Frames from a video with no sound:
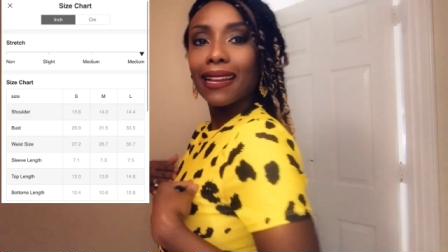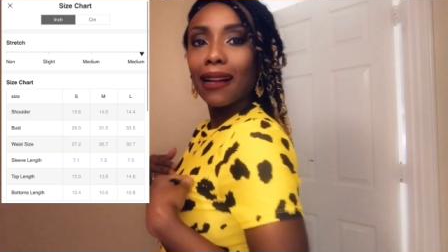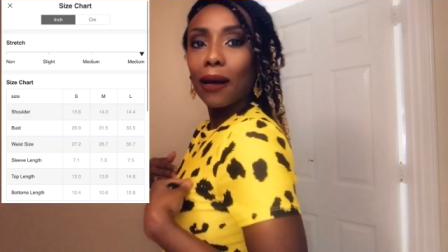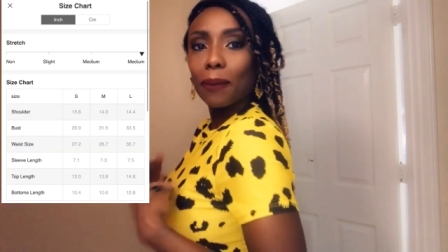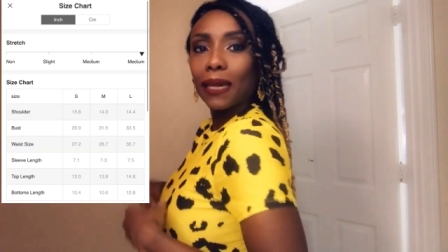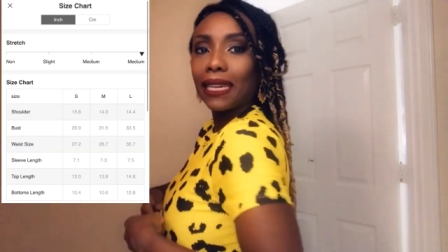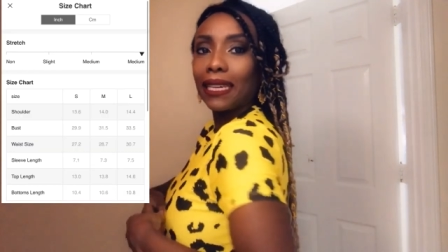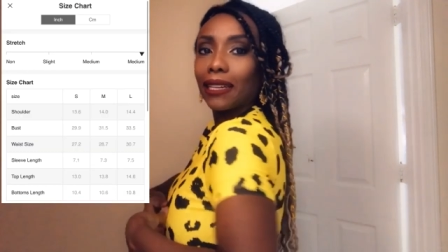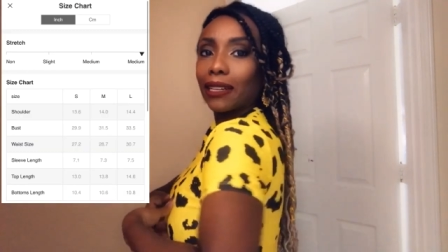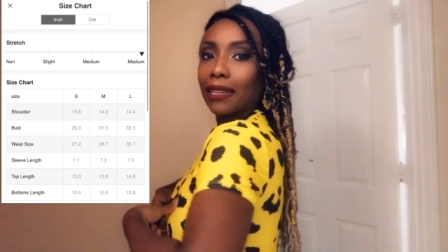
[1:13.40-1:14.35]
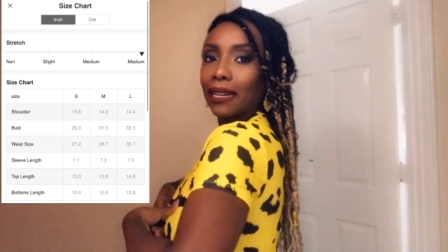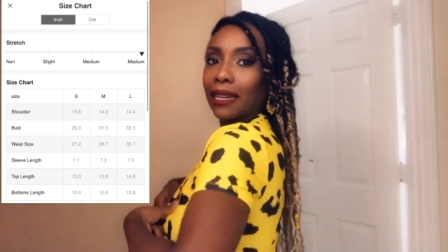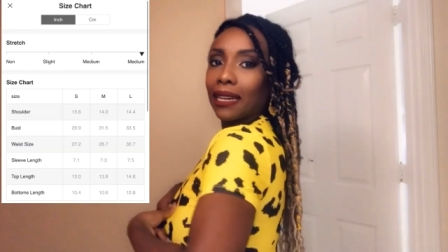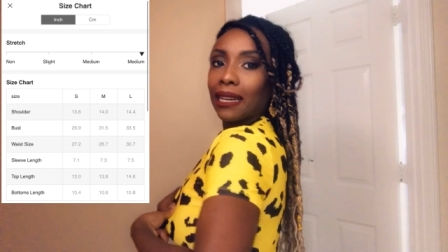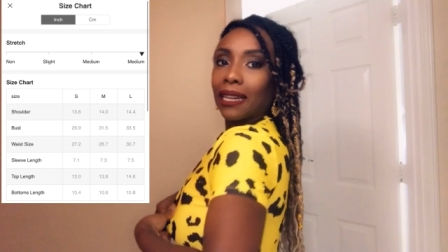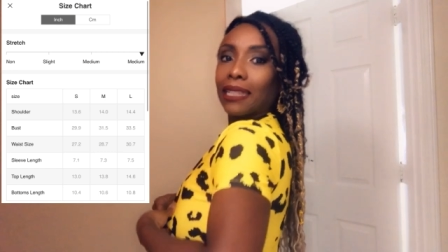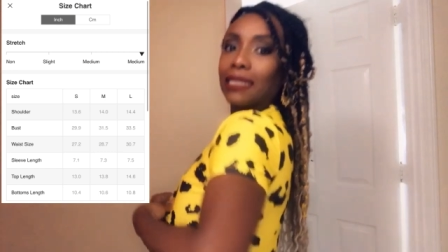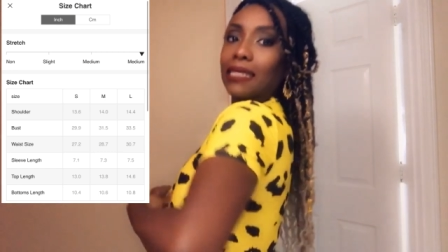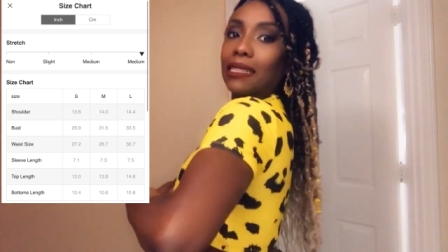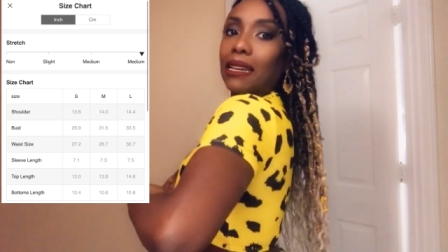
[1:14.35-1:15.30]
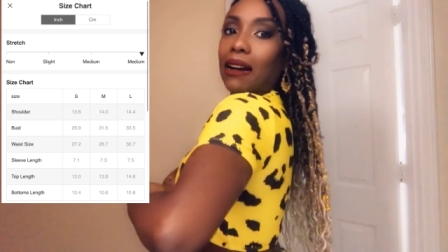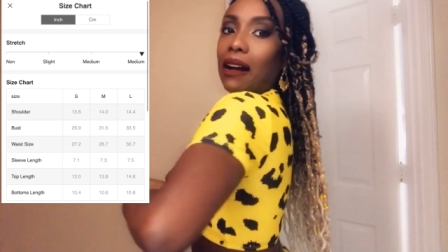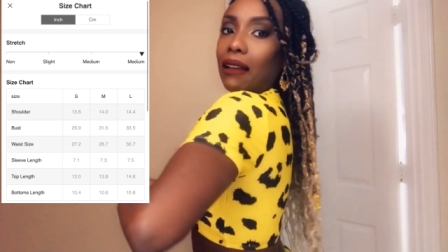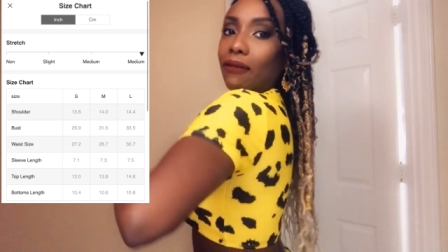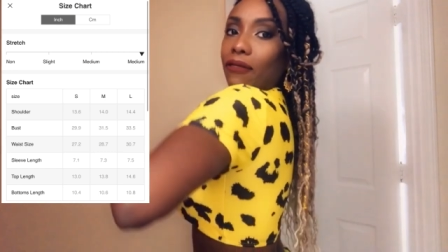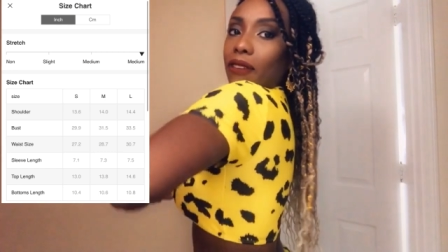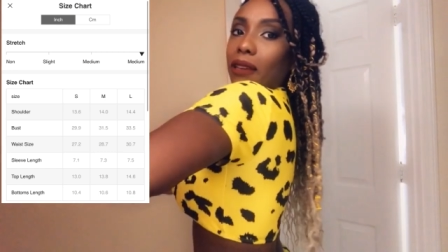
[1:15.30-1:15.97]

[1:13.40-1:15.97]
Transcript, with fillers: up here did not fit